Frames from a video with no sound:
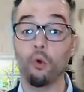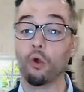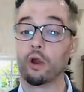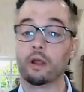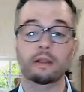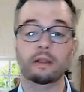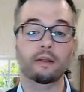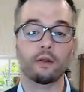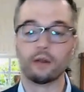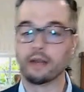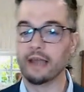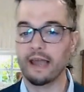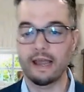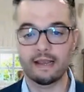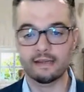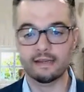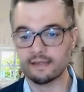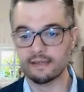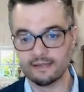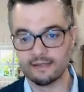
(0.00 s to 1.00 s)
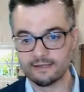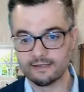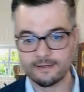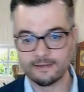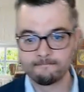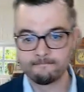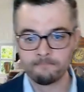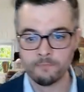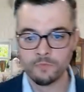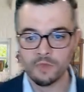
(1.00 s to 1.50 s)
clear, cases.
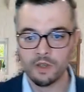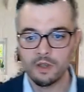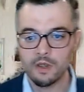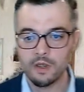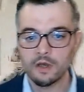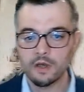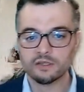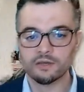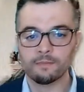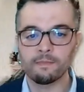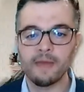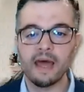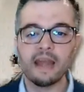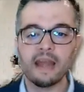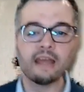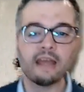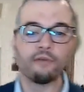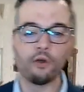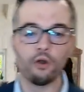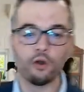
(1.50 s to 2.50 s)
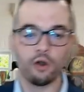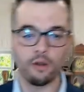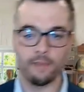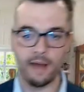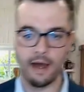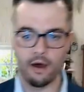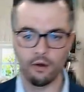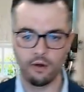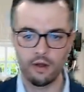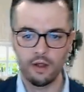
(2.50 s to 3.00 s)
So many have heard
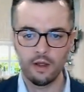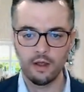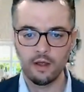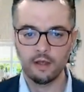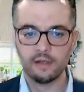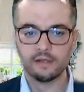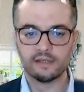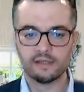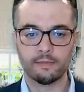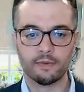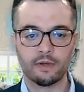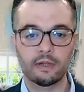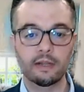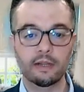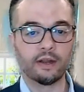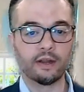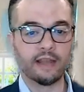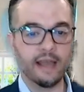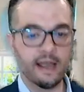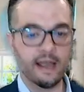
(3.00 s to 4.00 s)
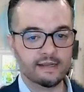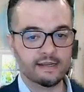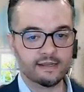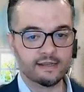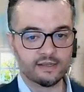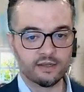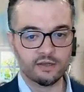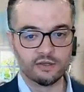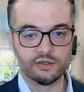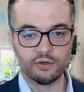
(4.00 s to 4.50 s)
about some clear cases
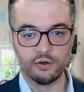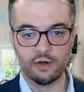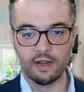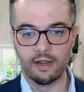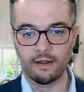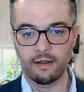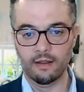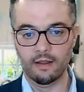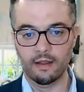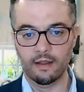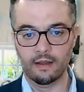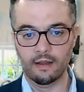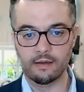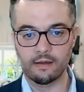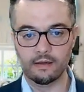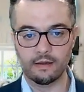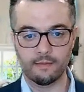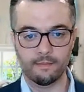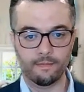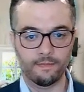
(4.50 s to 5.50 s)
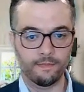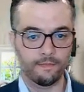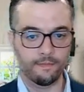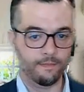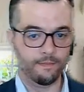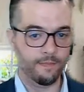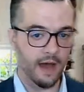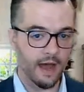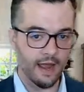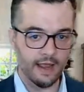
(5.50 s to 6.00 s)
concerning
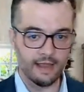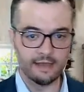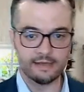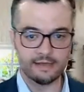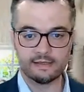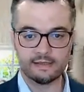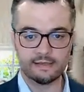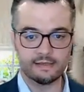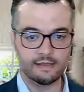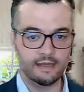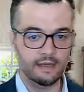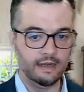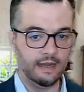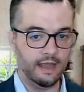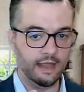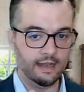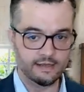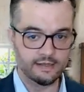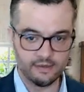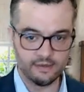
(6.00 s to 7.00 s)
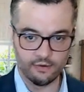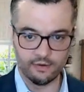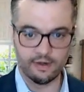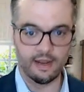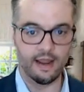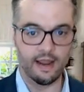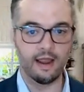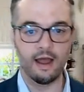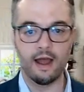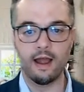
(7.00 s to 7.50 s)
bias in certain
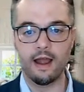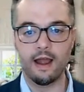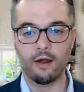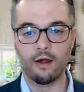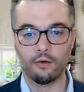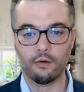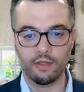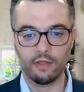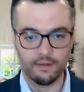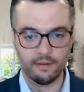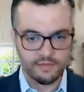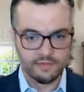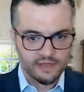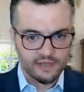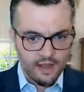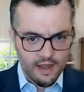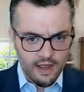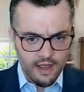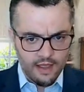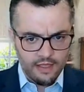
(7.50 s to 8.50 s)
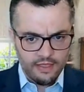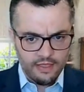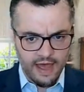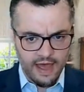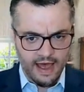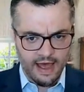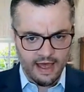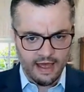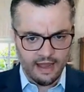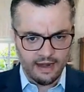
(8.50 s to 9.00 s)
AI algorithms
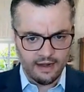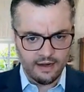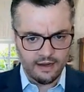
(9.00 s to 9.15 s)
that